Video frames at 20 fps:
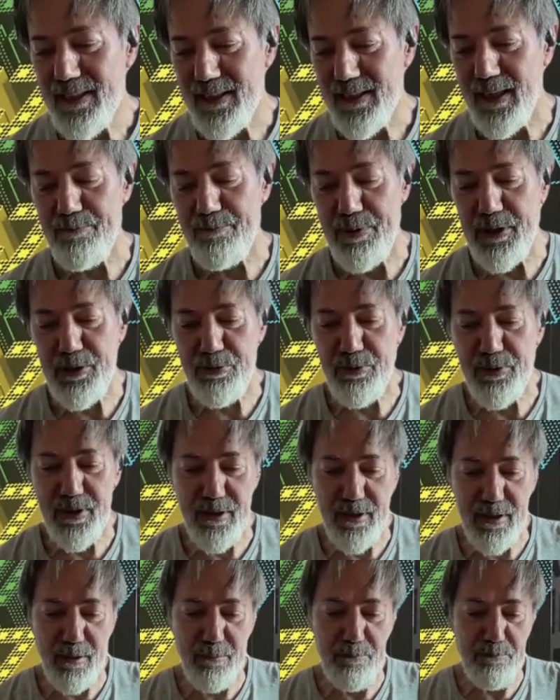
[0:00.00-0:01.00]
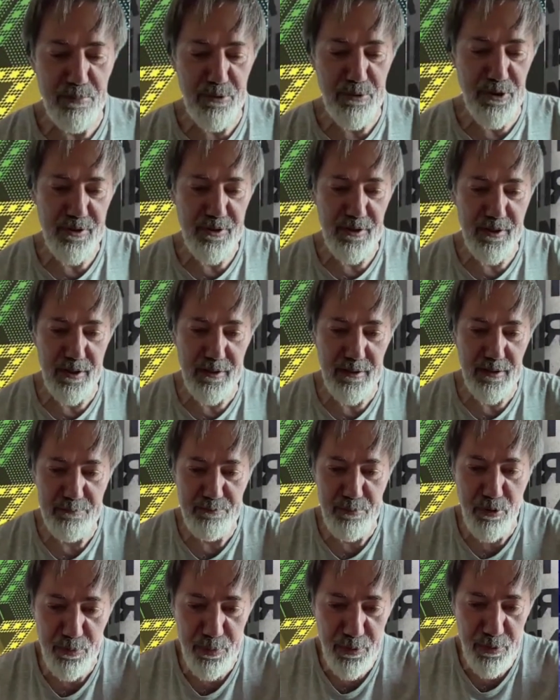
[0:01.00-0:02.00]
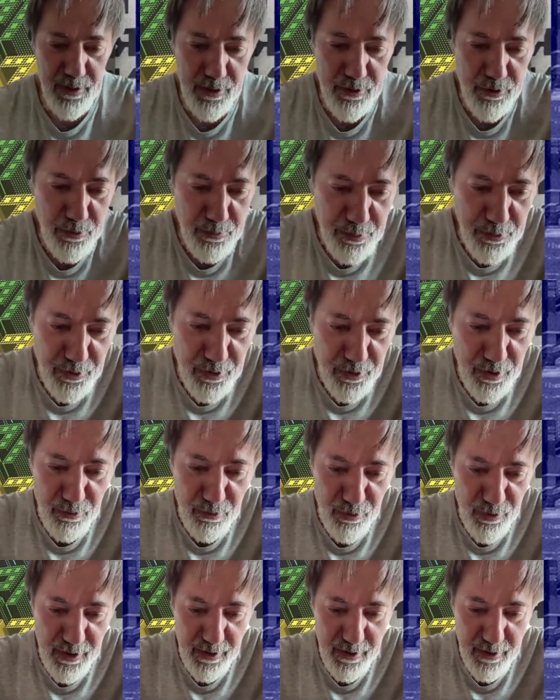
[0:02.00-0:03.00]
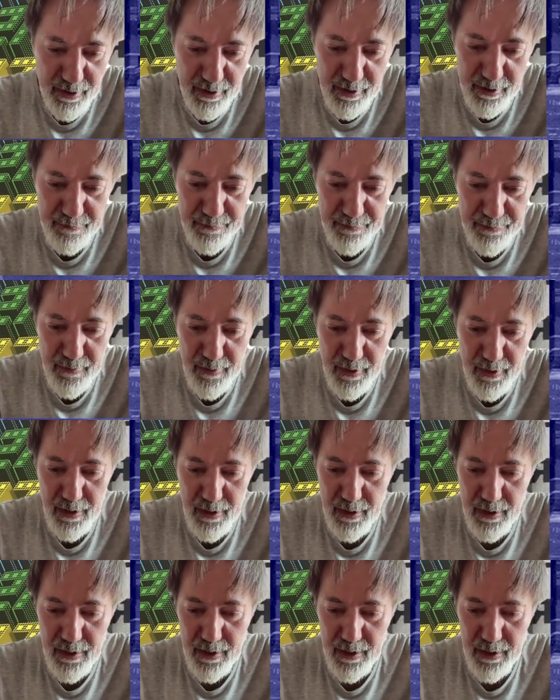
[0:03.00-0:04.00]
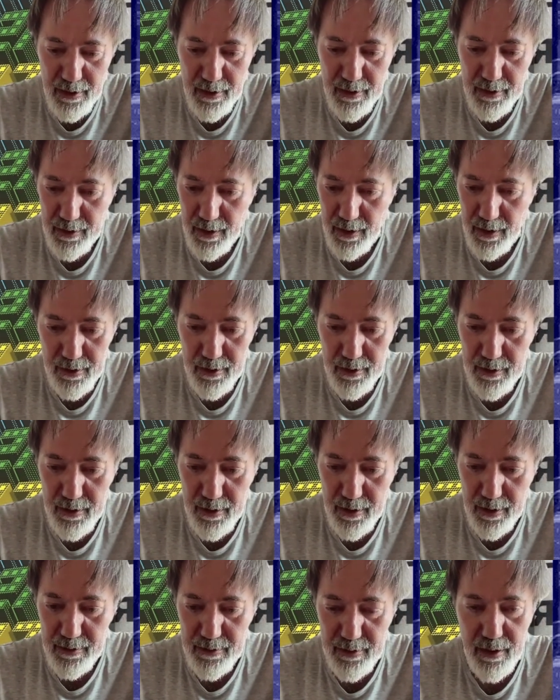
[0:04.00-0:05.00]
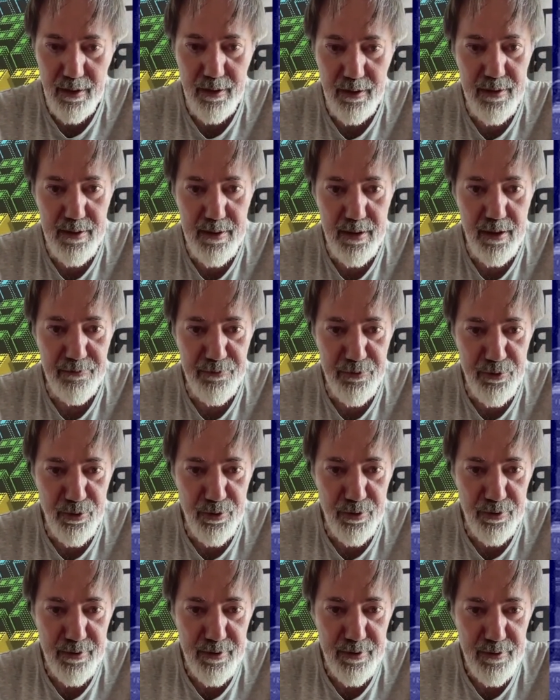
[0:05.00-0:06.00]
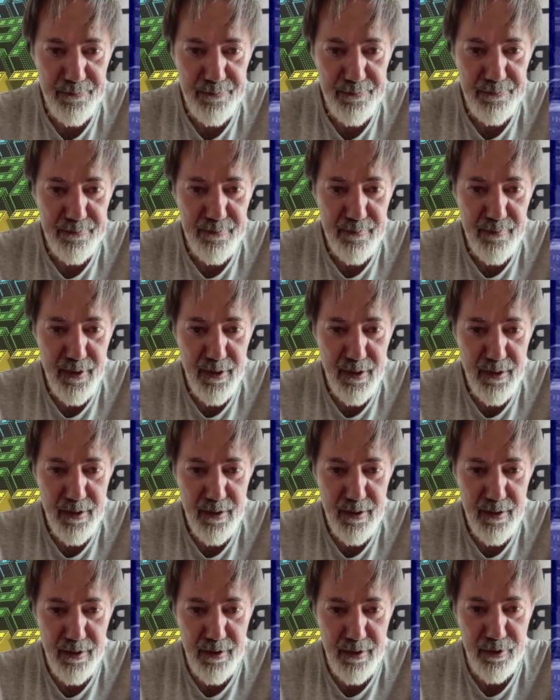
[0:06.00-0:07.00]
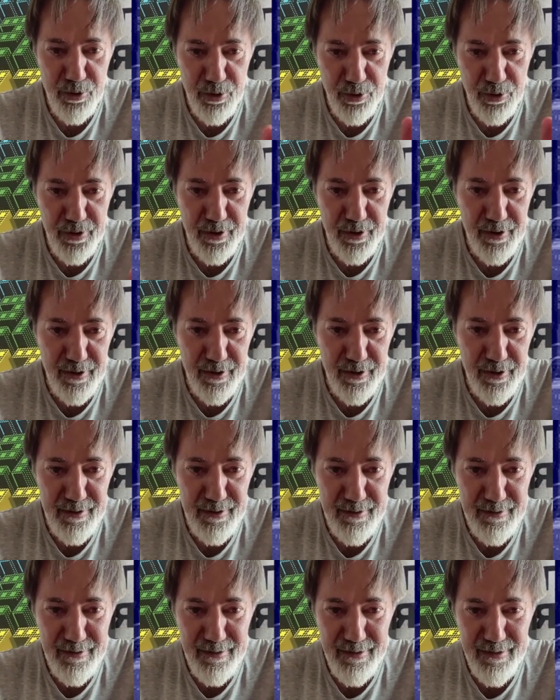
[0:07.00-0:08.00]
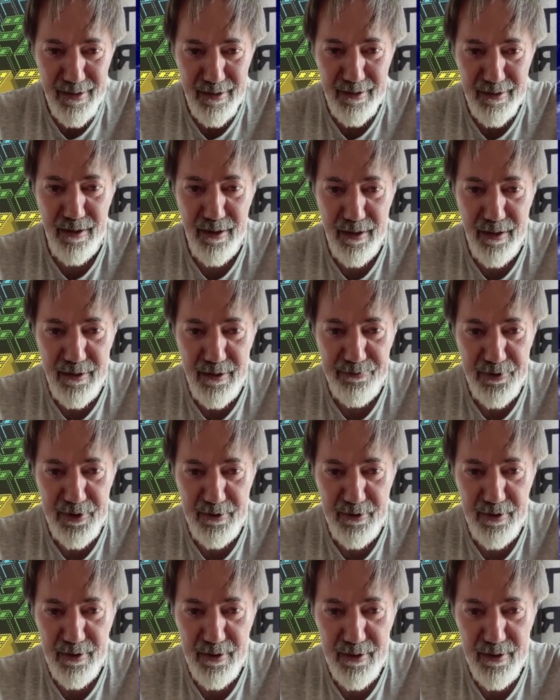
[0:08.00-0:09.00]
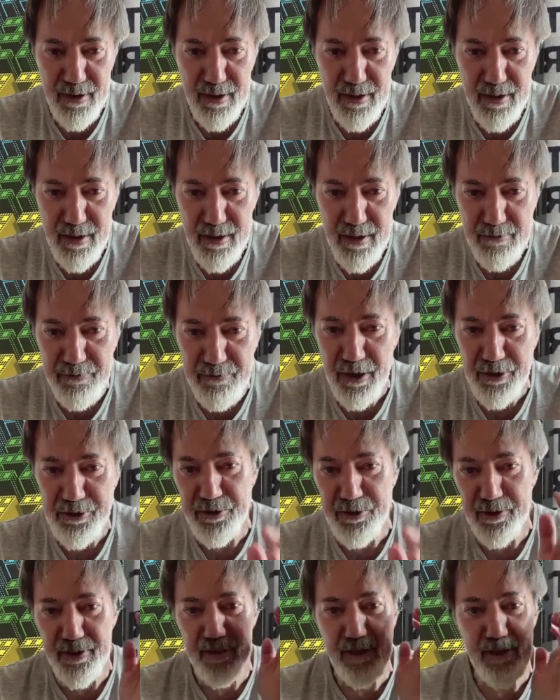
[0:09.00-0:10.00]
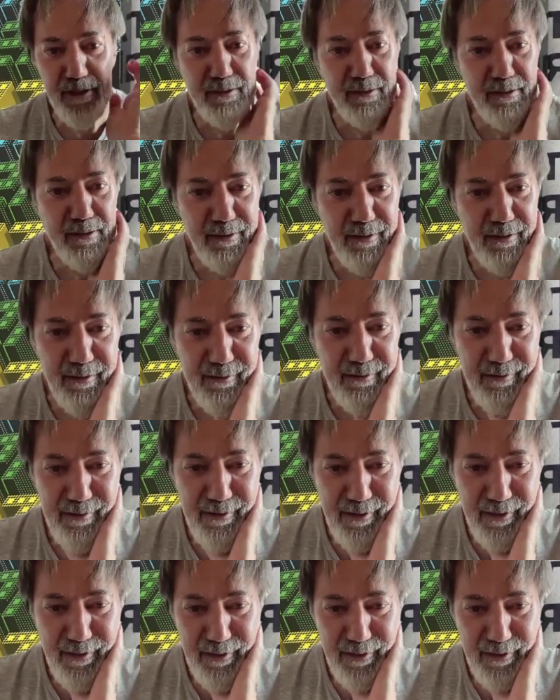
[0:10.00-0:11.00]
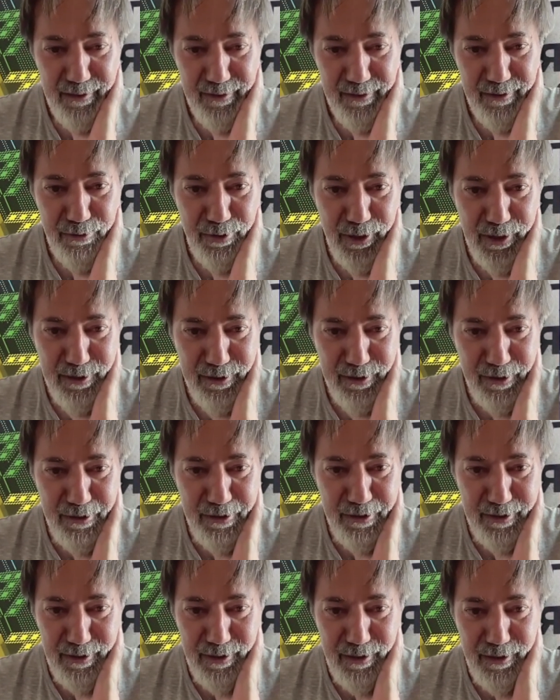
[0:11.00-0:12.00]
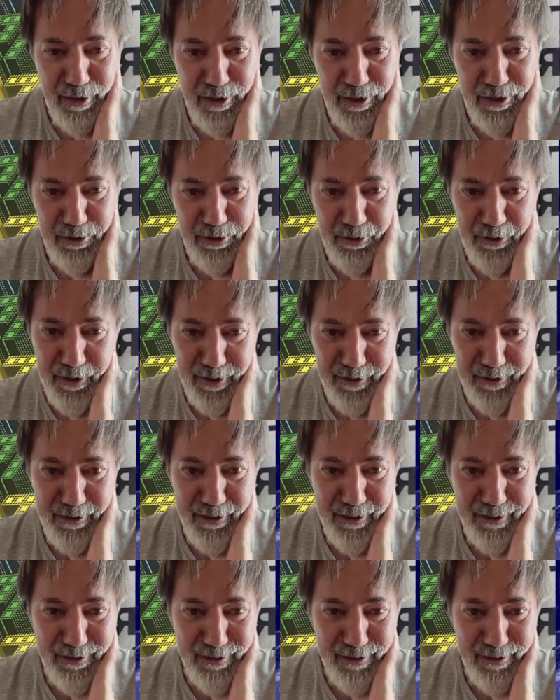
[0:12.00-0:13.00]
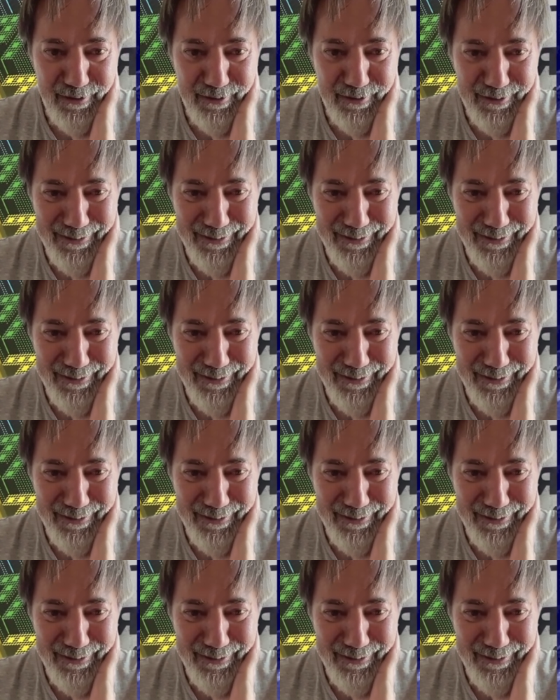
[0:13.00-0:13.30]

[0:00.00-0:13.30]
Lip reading: Yeah, between that book and Popular Computing Weekly, and I entirely self-taught in 2 years. And I left the factory, and the rest is history, as they say.